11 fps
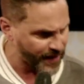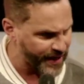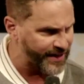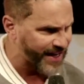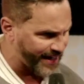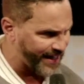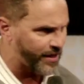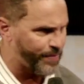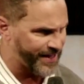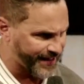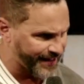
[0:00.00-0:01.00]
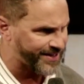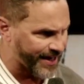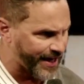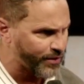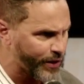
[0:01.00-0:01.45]
things I need to be
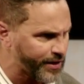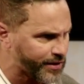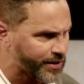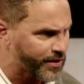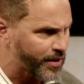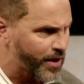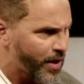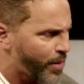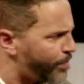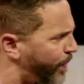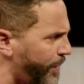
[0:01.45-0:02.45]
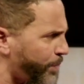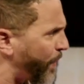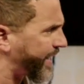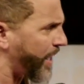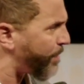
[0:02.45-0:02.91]
content with,
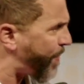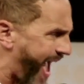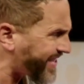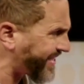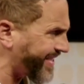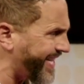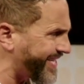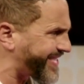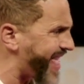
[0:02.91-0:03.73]
but capacity is